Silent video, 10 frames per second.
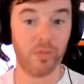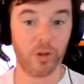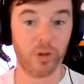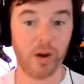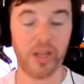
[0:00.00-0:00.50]

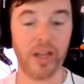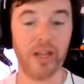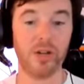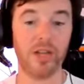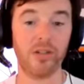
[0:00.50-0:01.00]
third-party
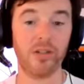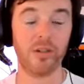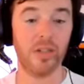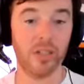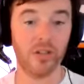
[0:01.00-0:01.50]

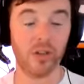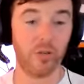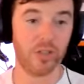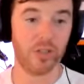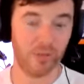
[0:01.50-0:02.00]
contractor
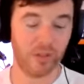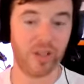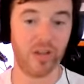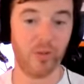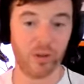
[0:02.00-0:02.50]
software teams that
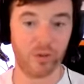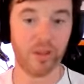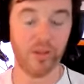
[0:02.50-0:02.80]
they had worked with.